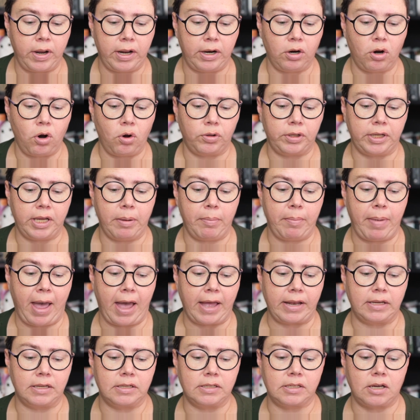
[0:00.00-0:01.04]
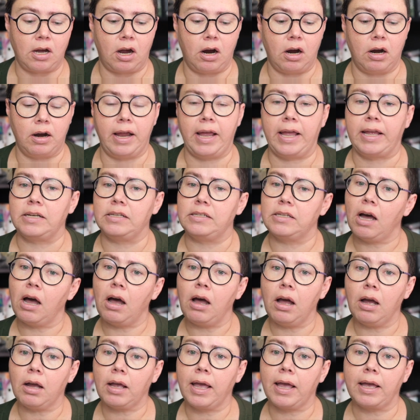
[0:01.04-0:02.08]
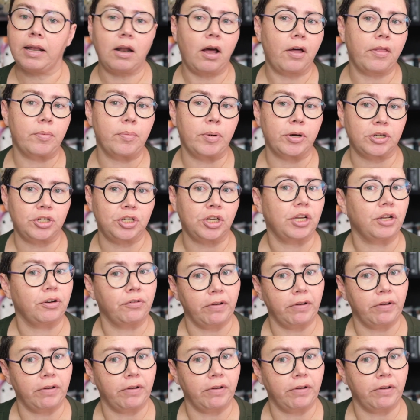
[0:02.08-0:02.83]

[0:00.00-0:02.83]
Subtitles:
And her only companions are a dog and all the books she can